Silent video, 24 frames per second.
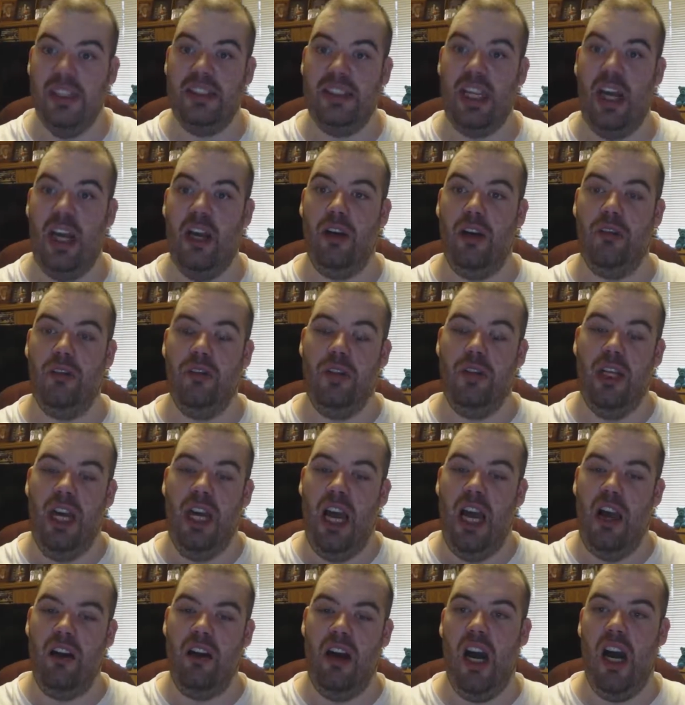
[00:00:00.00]
So
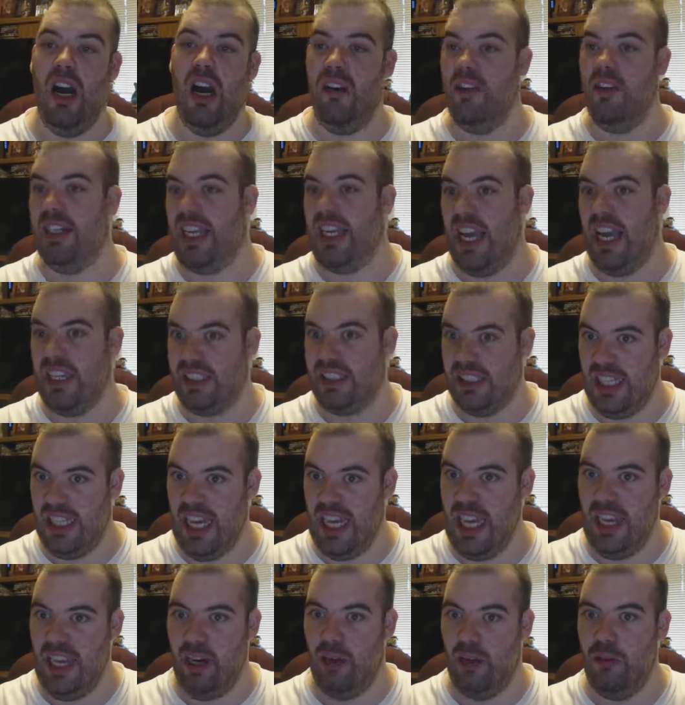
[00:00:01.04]
O'Hara gets
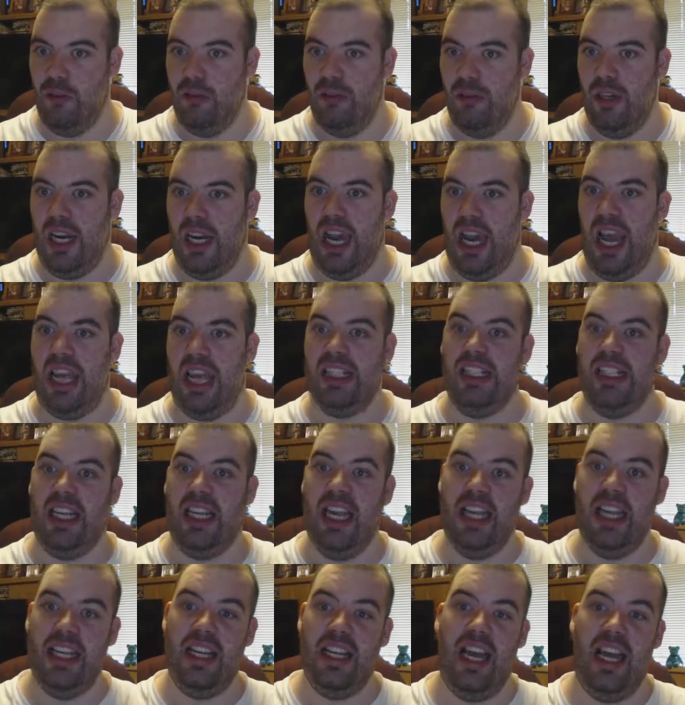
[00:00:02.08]
ill, and
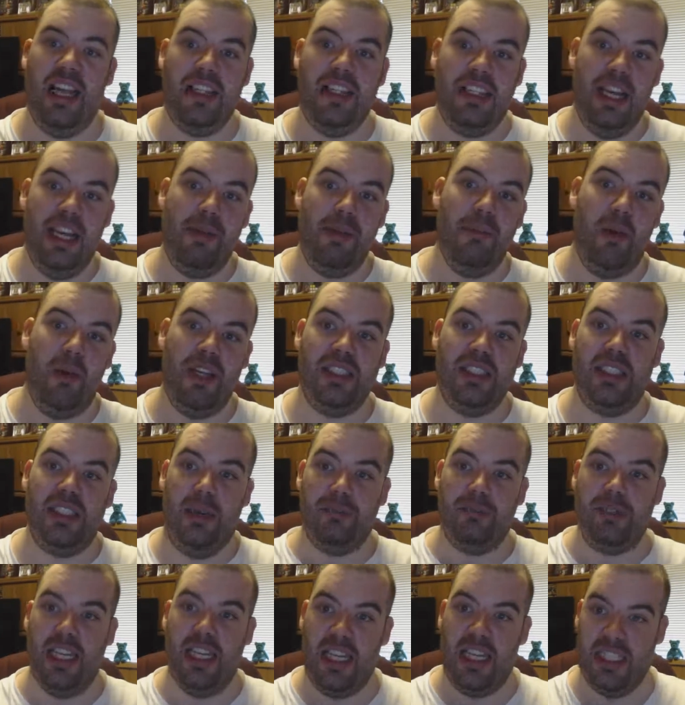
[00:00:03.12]
Kimball ends
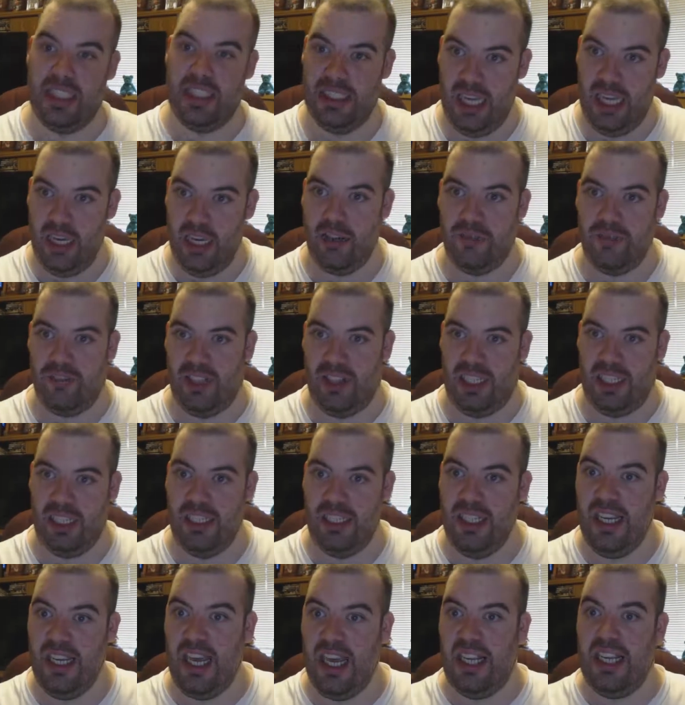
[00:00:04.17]
up taking over
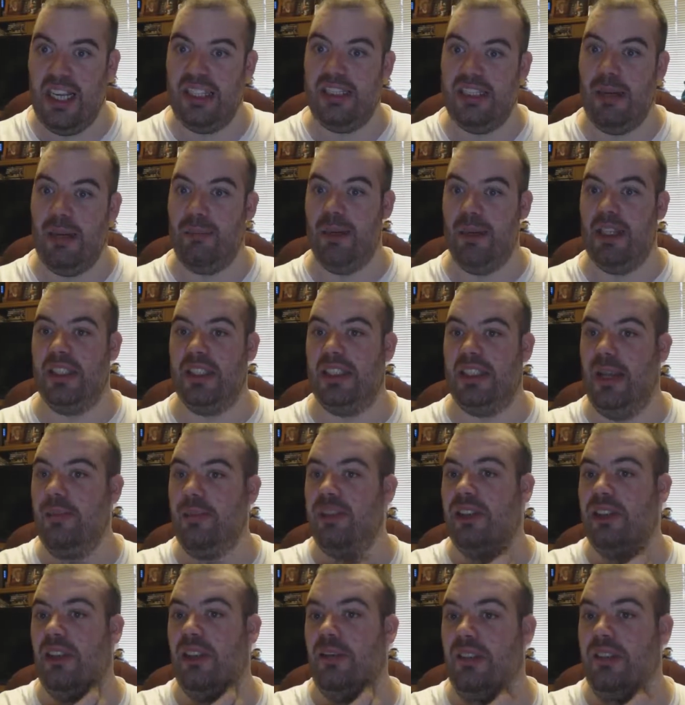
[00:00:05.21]
and ends up being a
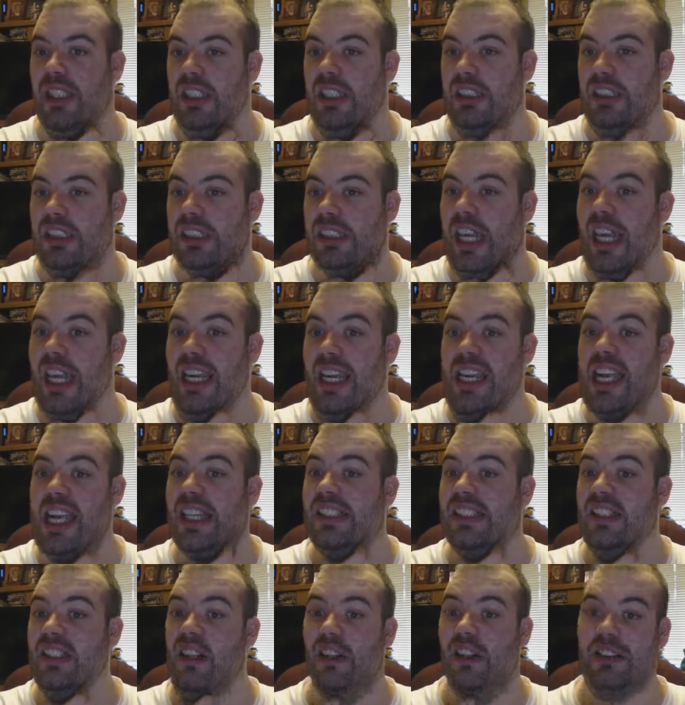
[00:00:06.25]
substitute teacher. Now he
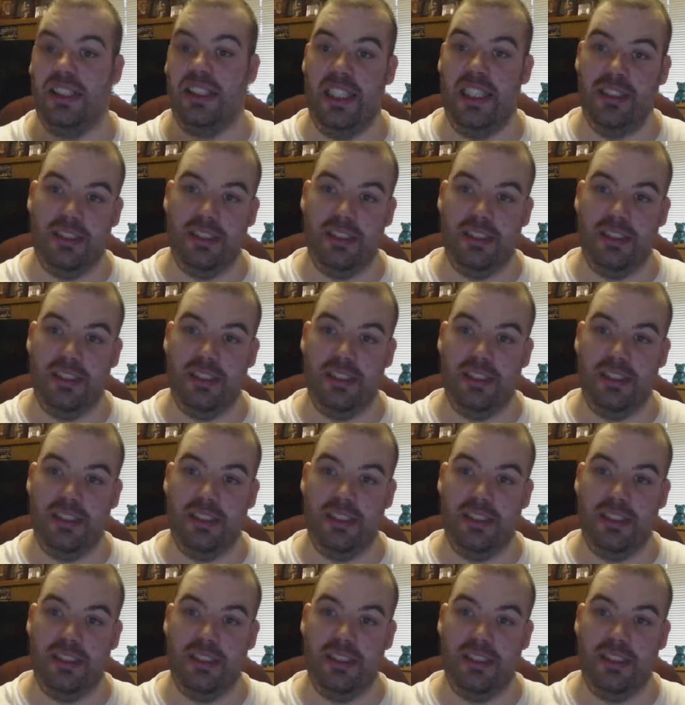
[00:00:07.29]
hasn't got